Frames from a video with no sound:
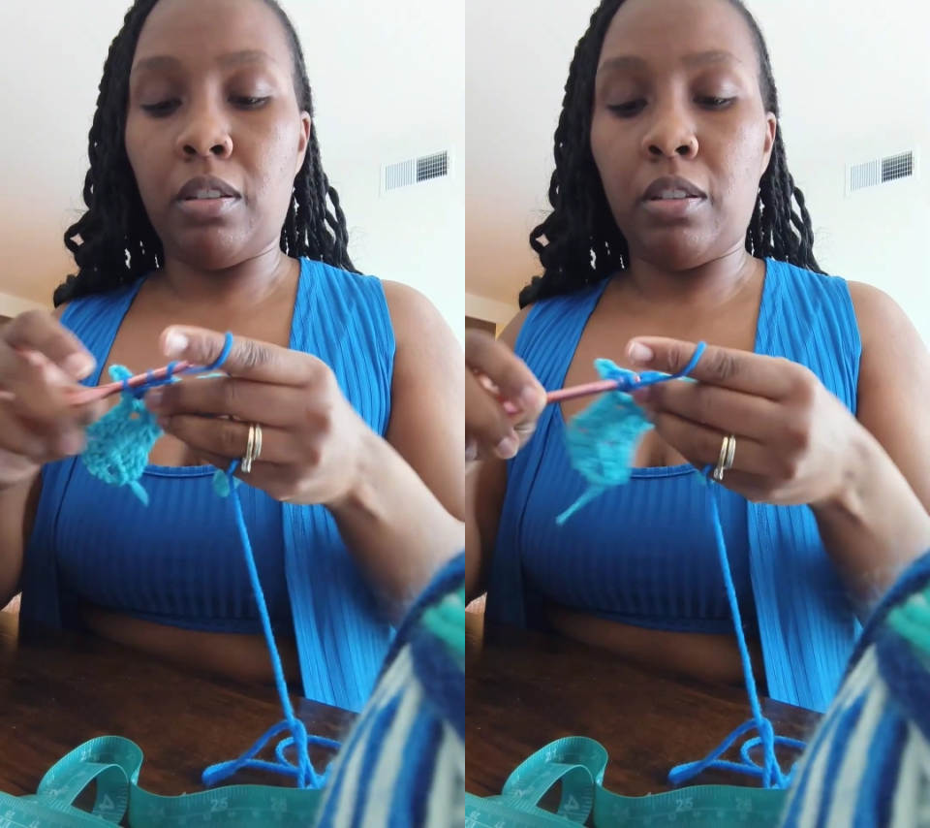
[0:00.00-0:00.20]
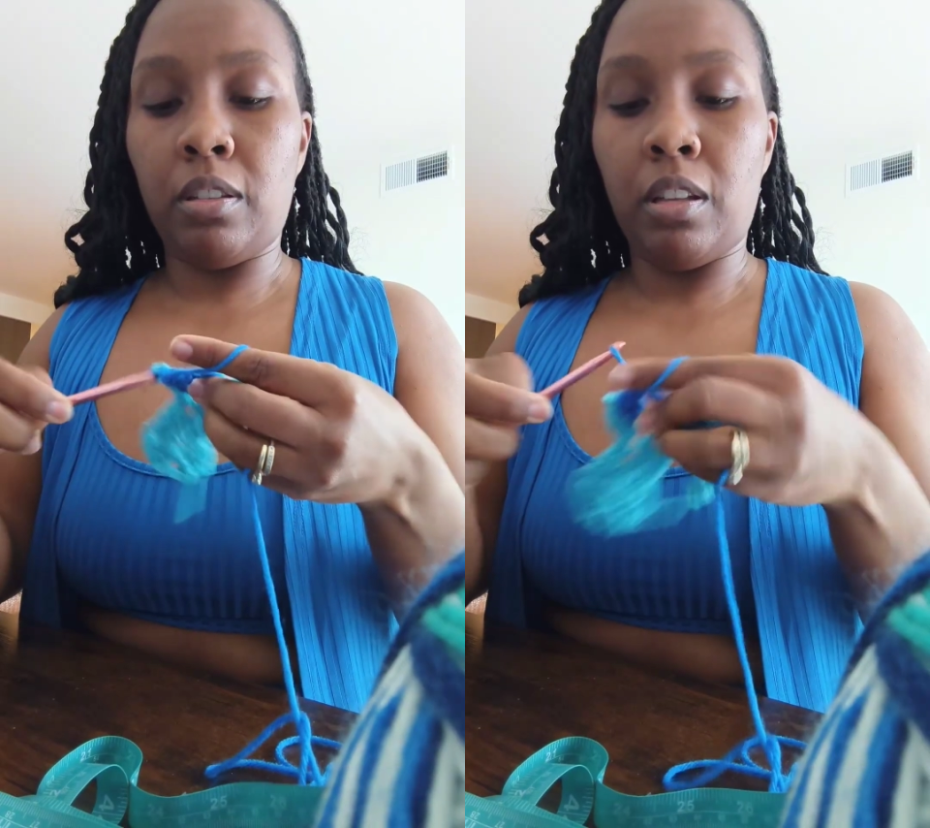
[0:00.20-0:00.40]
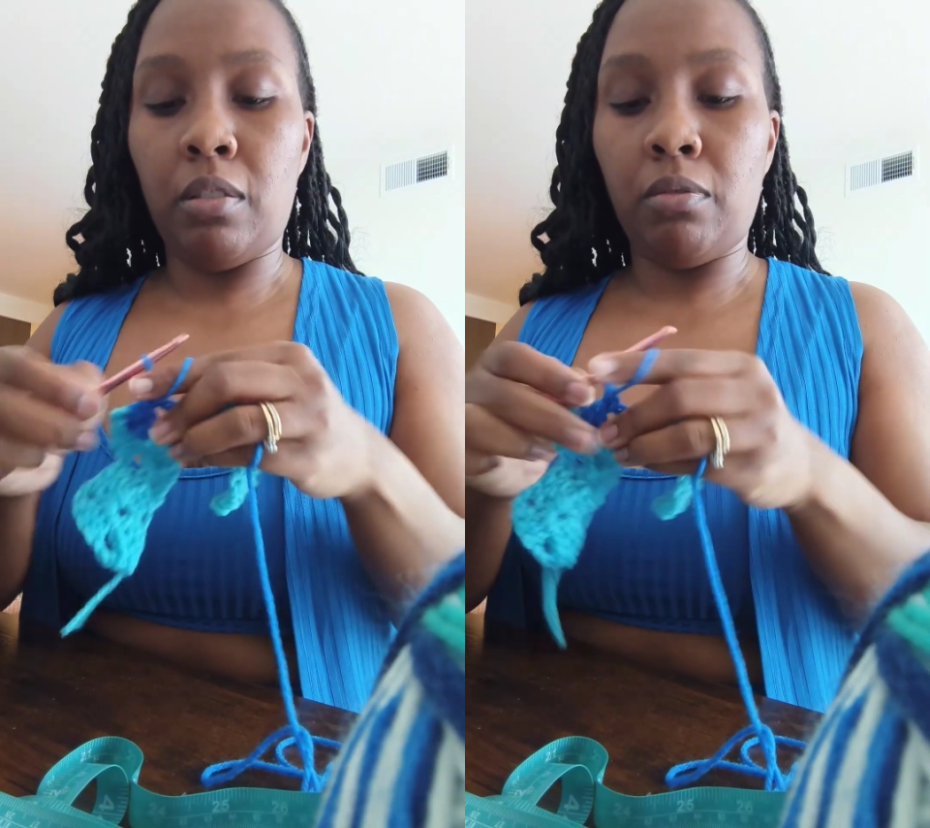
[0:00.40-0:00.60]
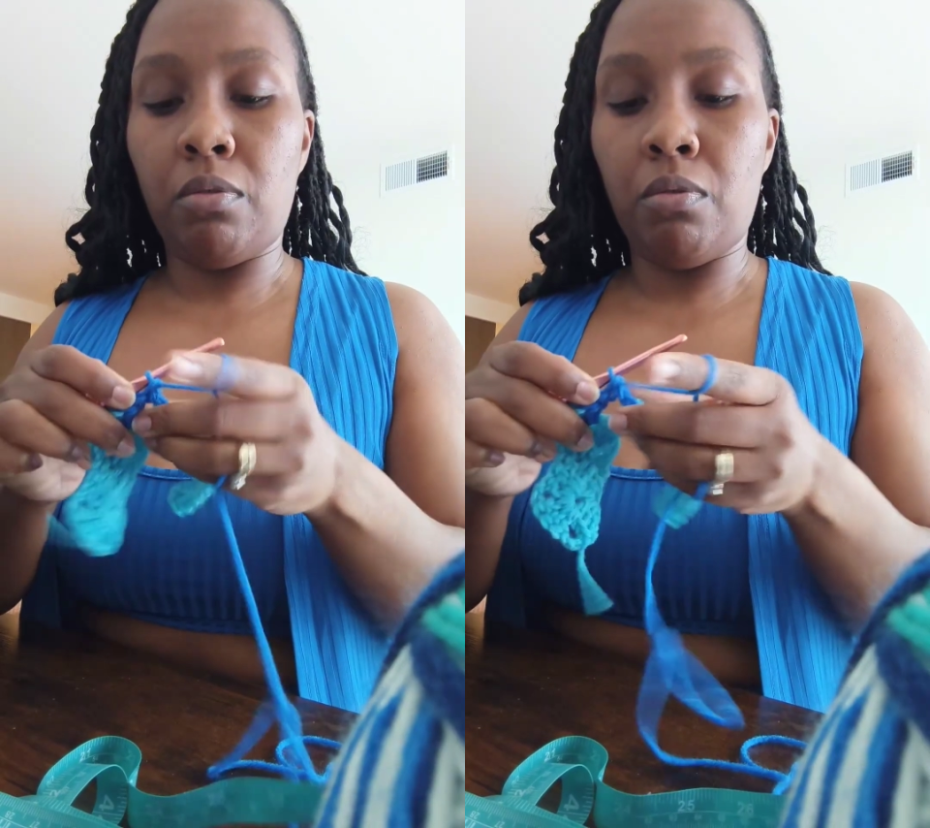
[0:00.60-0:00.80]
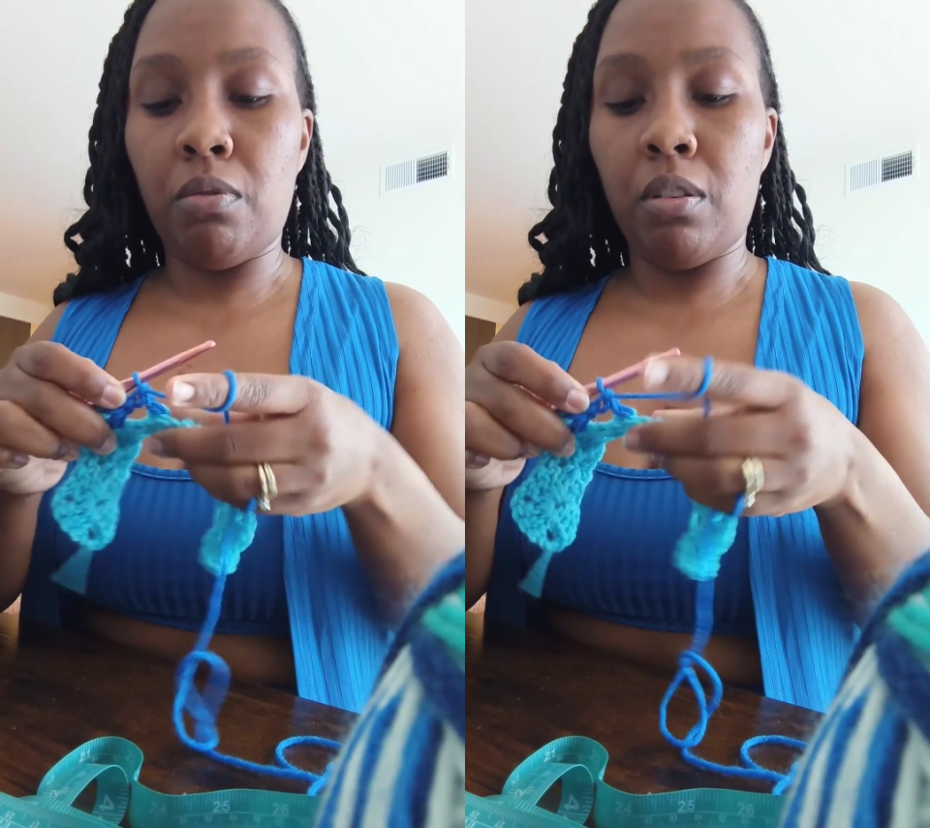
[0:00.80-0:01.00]
instead of
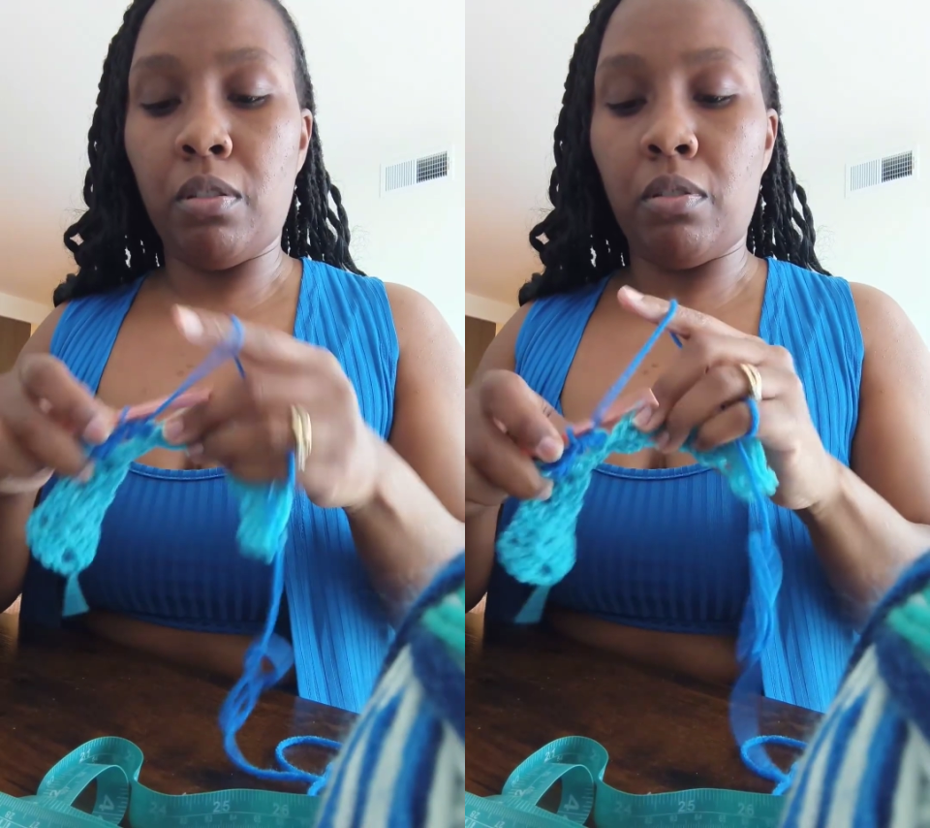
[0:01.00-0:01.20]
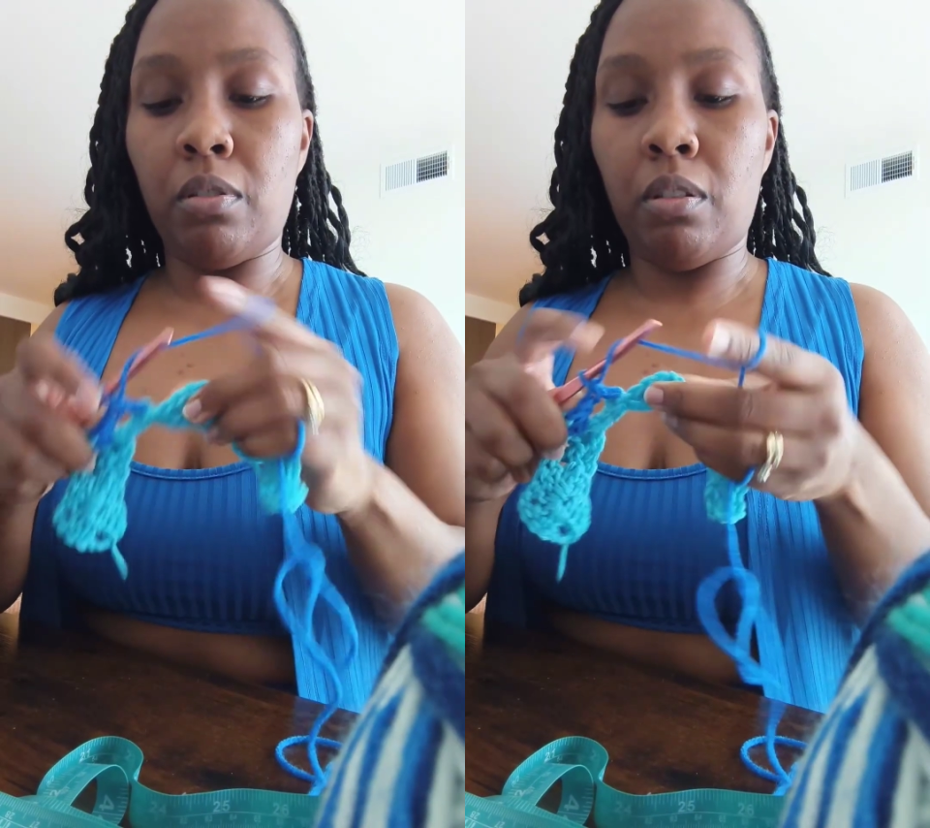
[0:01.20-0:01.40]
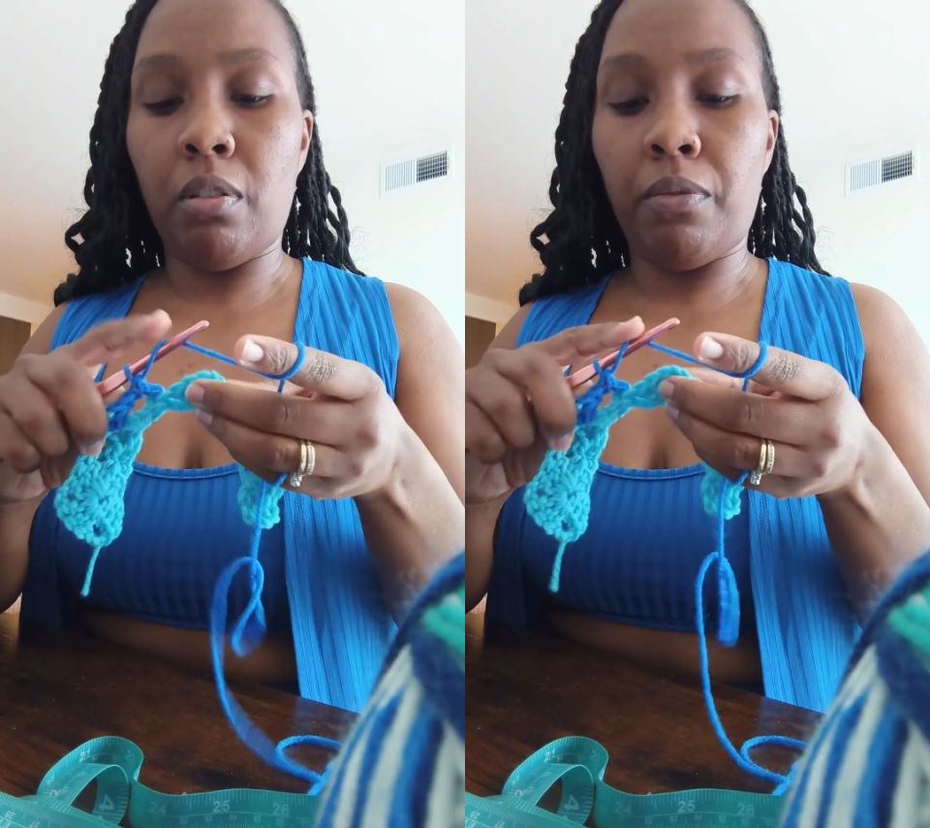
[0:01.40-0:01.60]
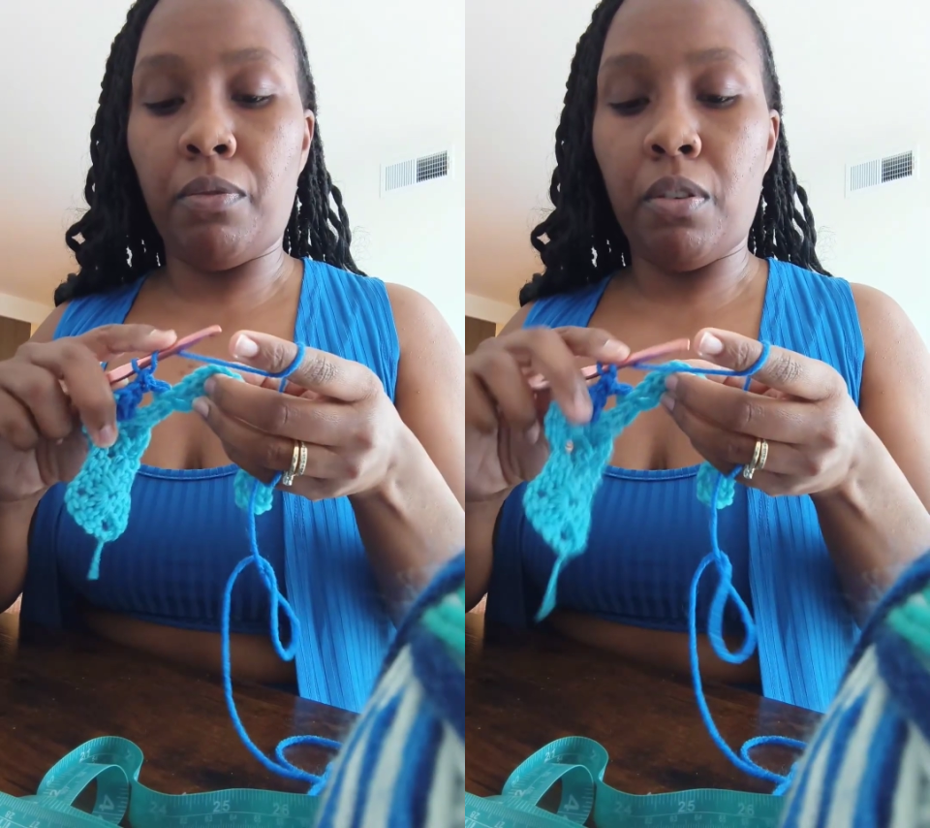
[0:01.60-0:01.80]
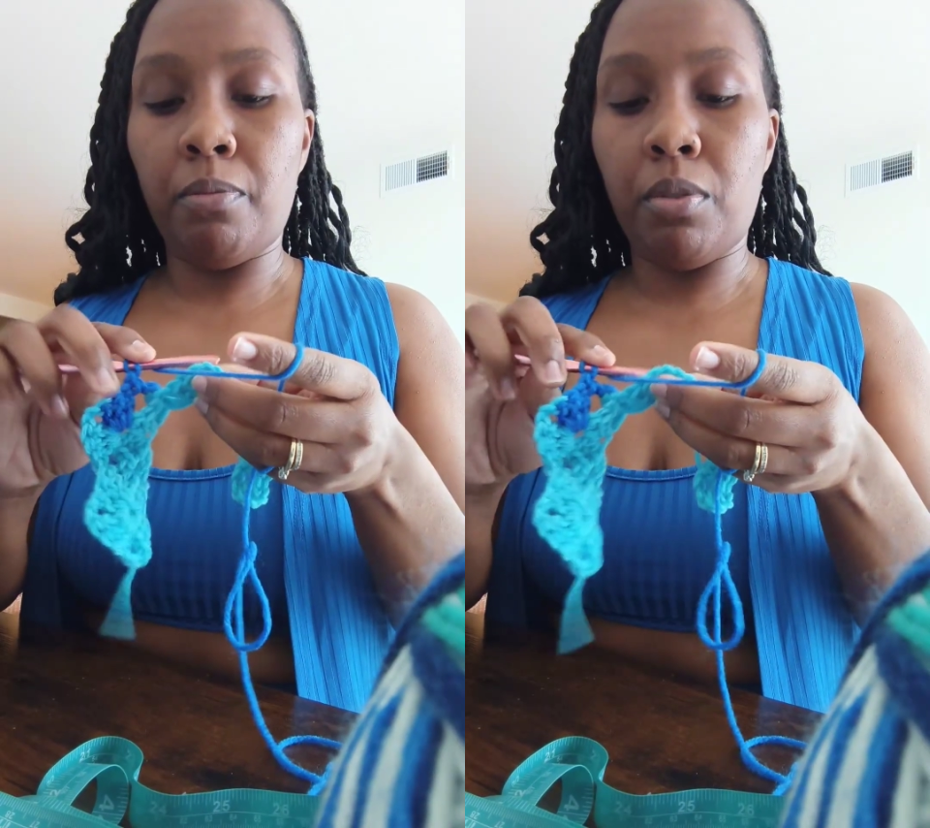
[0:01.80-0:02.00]
doing the
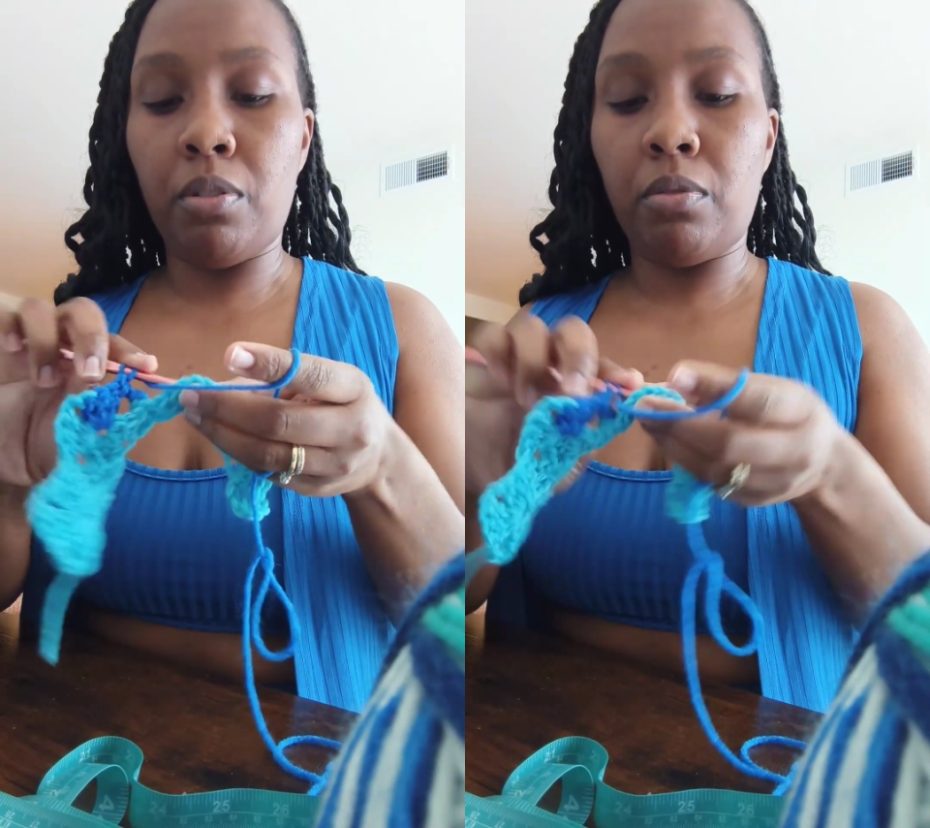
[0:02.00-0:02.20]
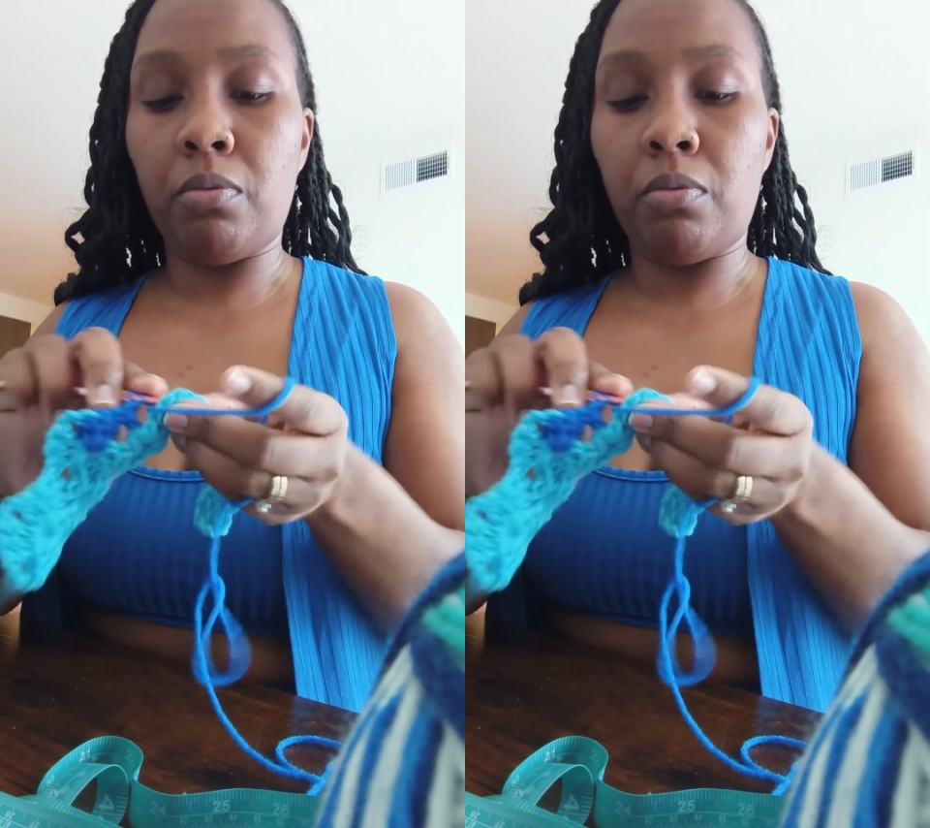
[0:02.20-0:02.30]
front post,